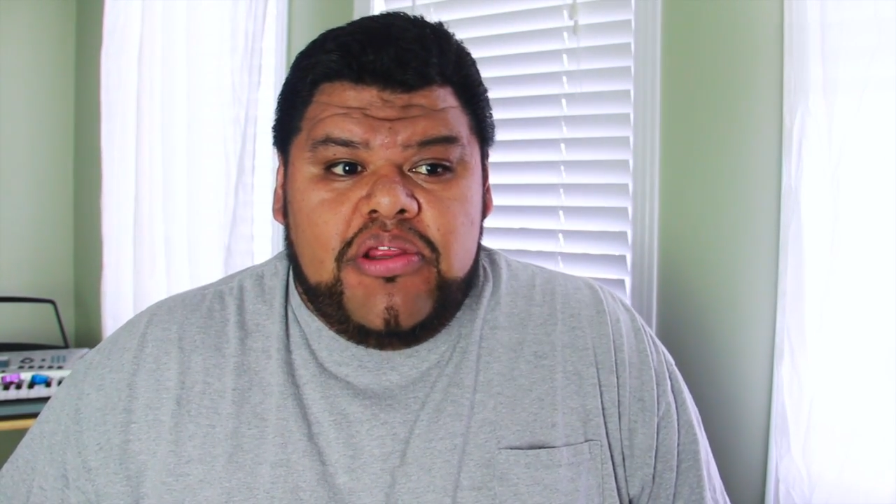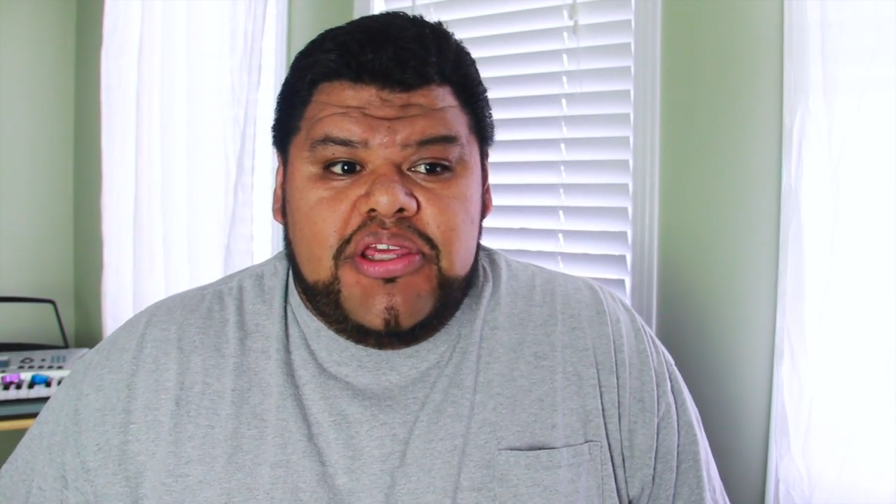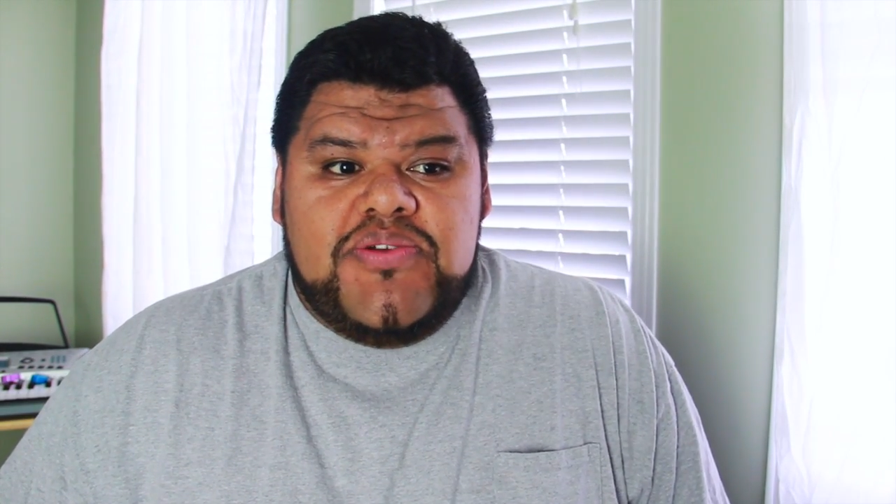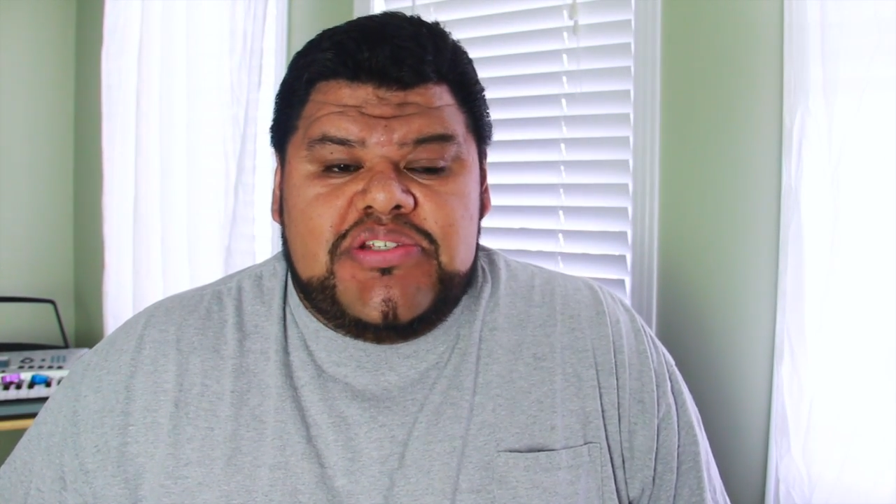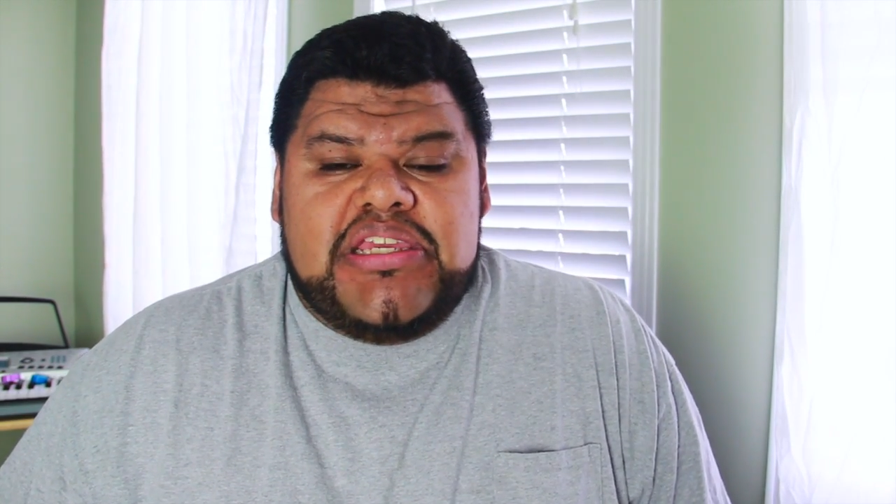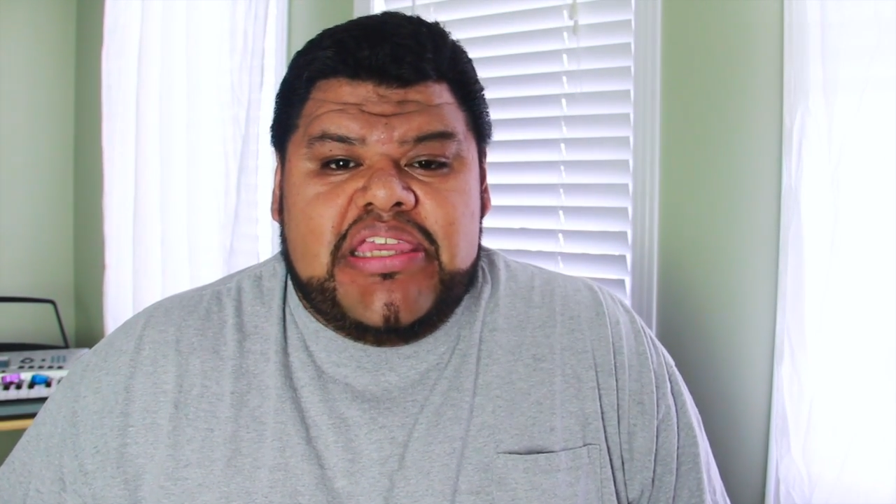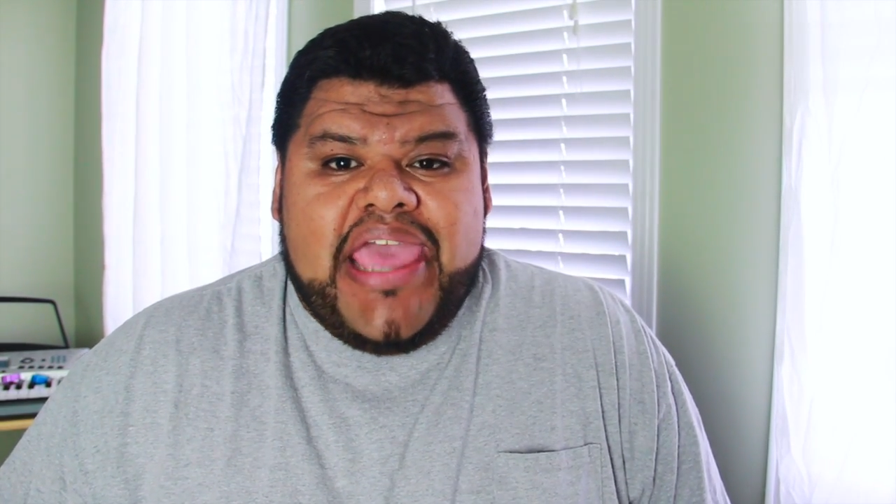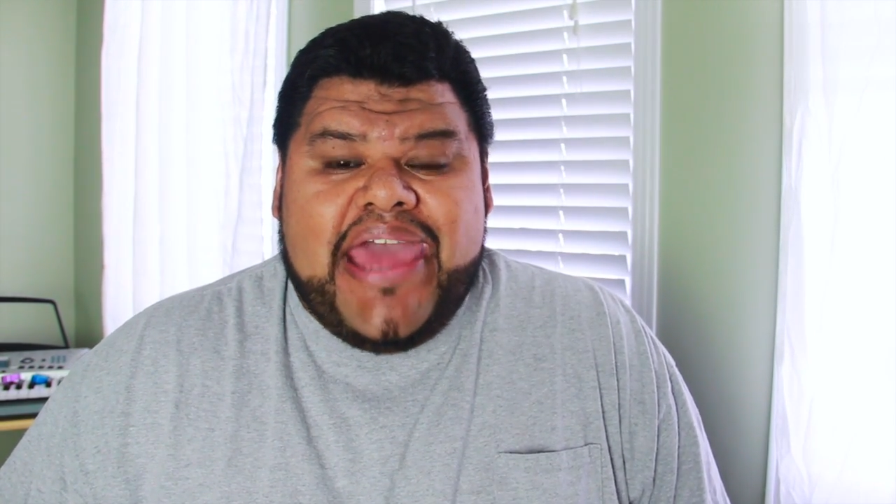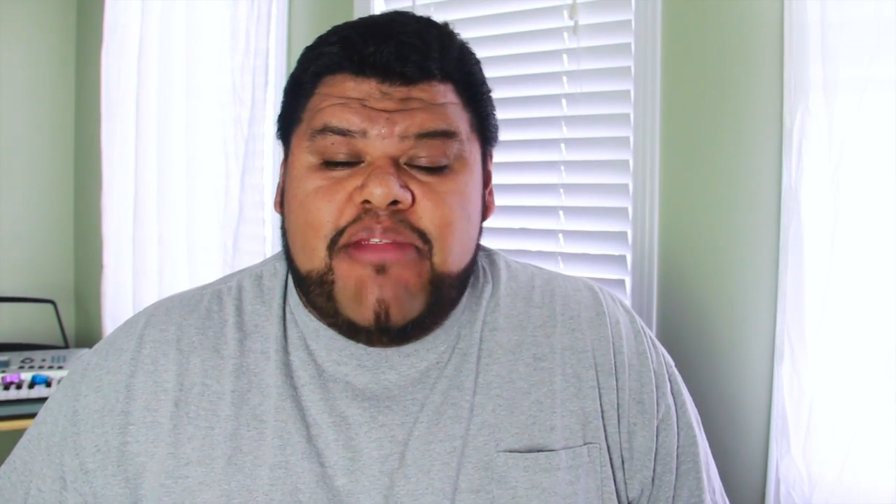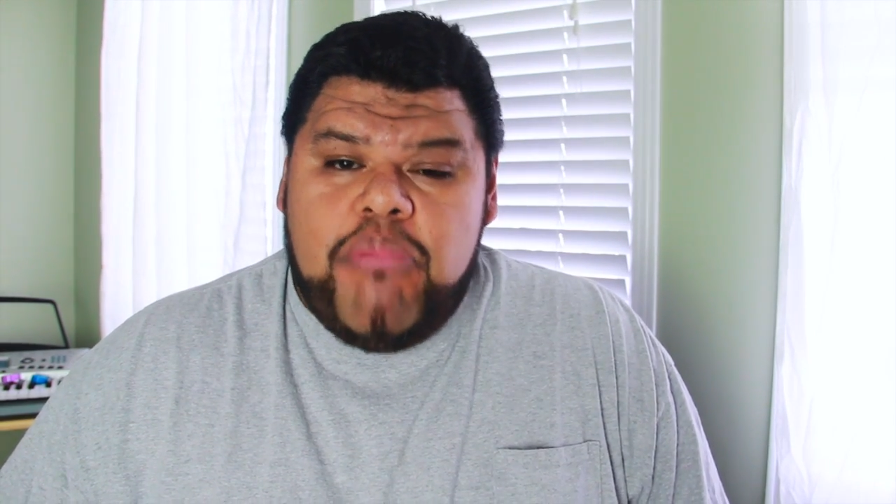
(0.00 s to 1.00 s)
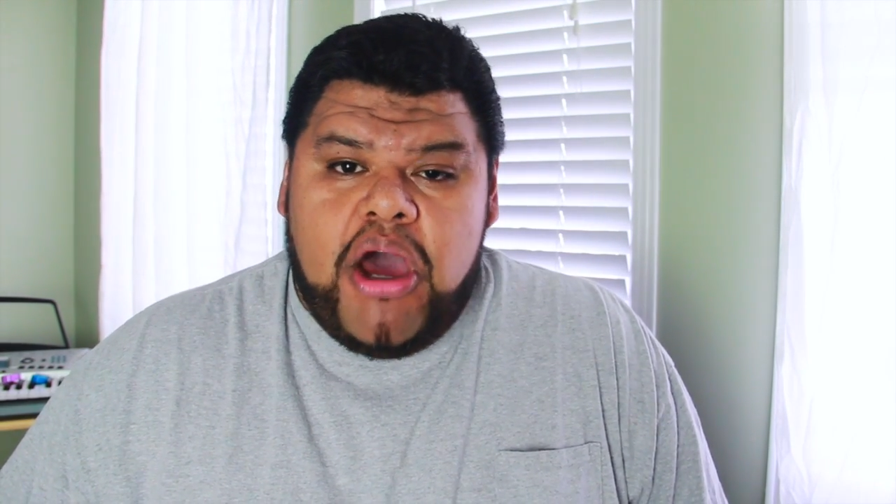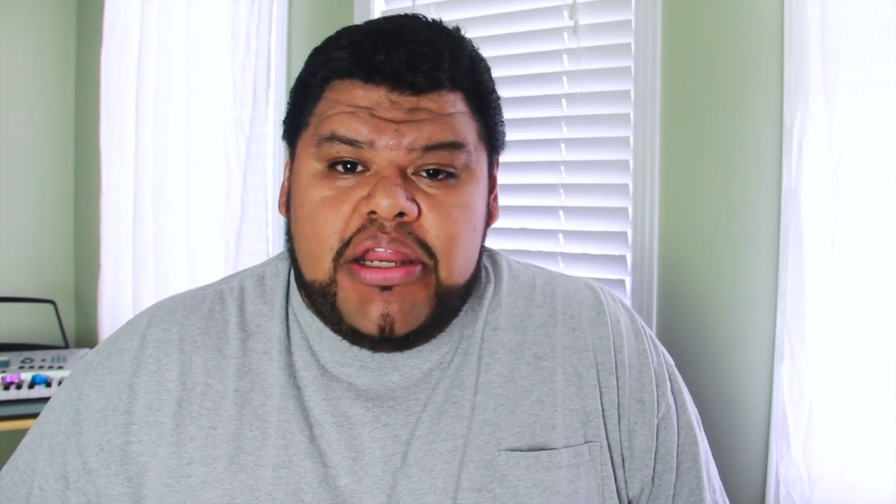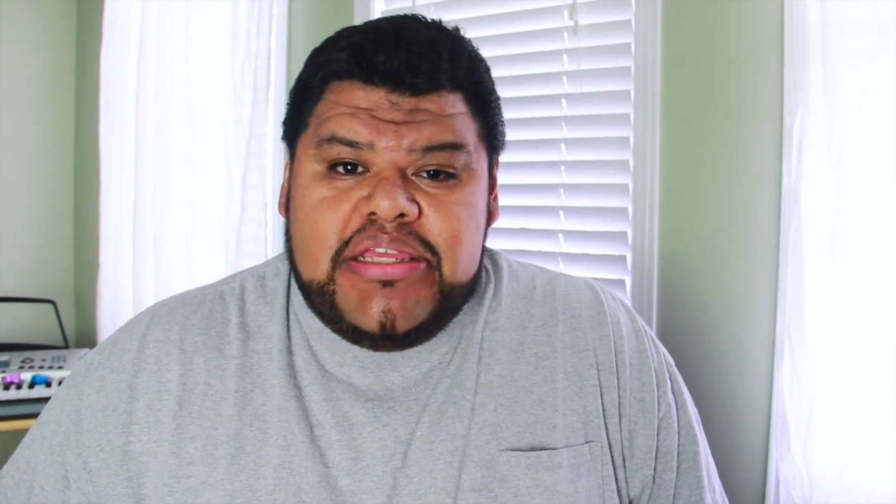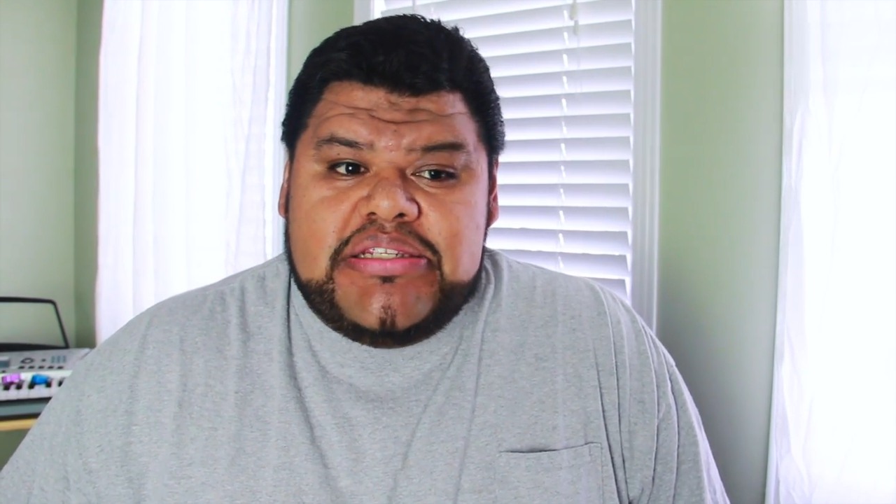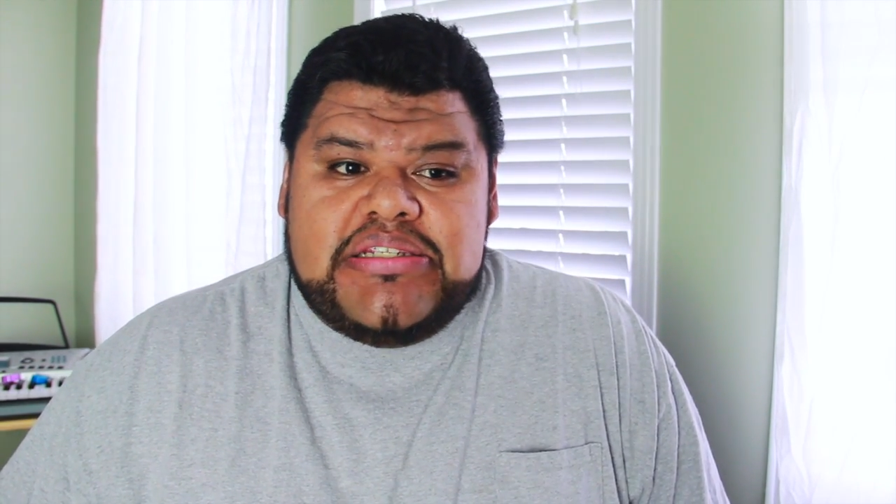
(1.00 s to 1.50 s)
using Canon
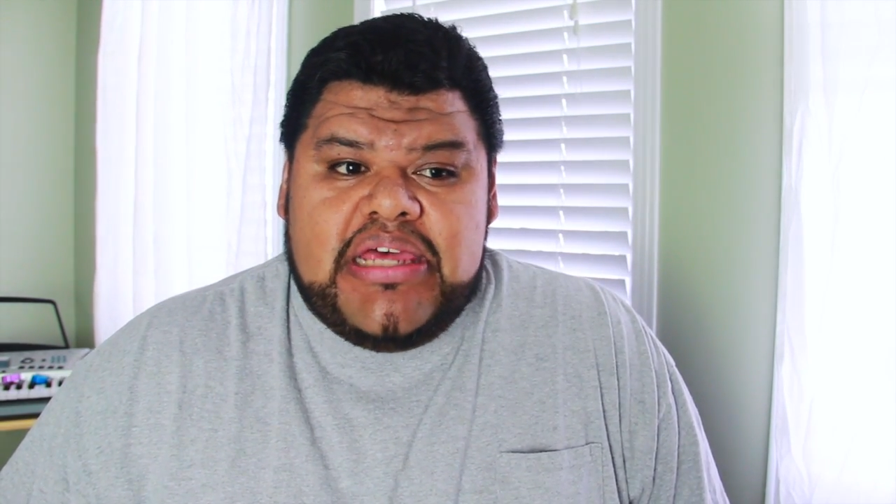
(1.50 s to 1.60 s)
bodies